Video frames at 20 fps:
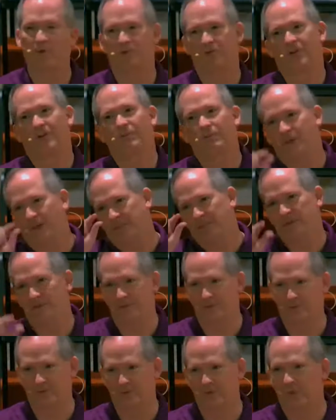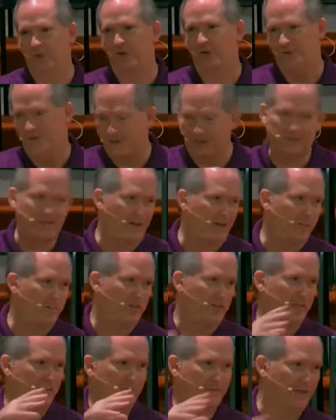time might be a little shorter. That's on
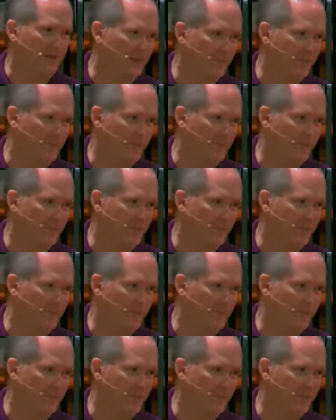me, not on